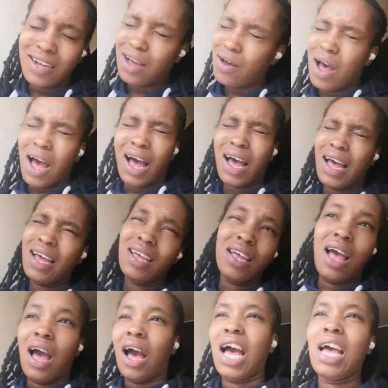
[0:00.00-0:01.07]
Now,
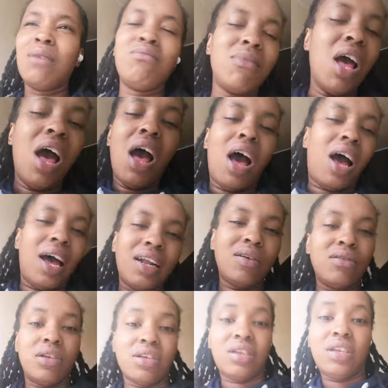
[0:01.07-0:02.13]
I
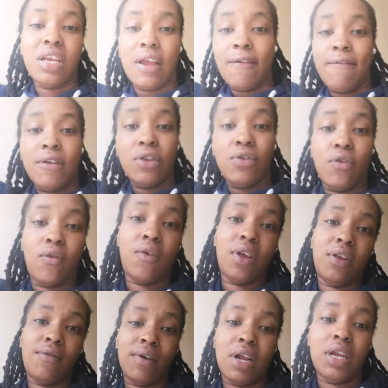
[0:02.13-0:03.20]
don't just take things at
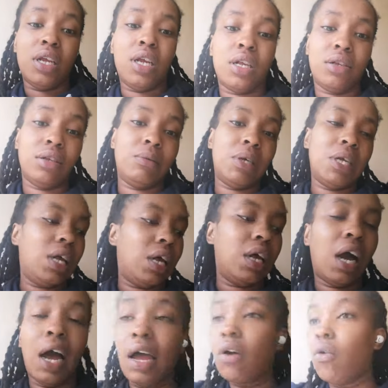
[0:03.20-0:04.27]
face value, is it?
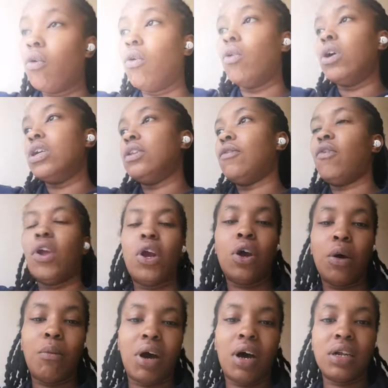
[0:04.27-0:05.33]
Like, I always
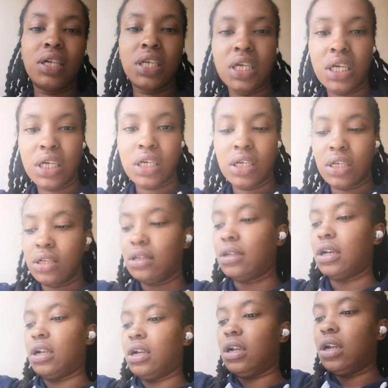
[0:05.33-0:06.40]
think about
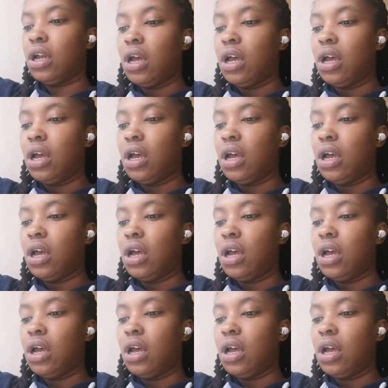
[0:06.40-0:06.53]
things